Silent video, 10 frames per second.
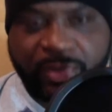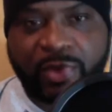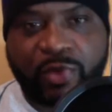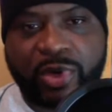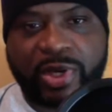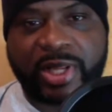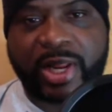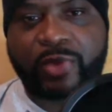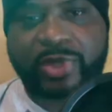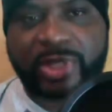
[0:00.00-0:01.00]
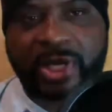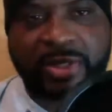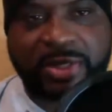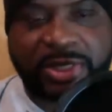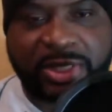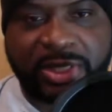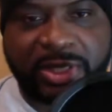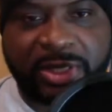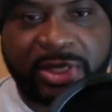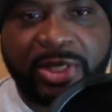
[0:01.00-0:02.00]
one that I wish I could have
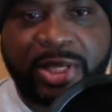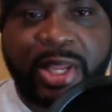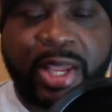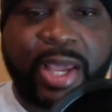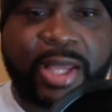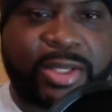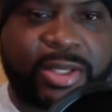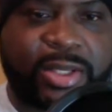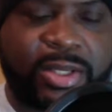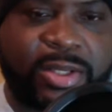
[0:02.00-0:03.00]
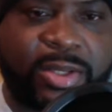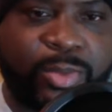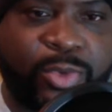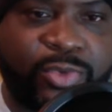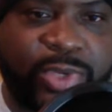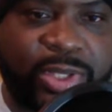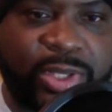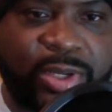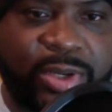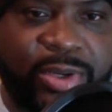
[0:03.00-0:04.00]
seen at the movie
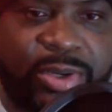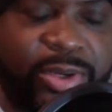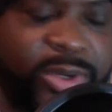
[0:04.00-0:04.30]
theater.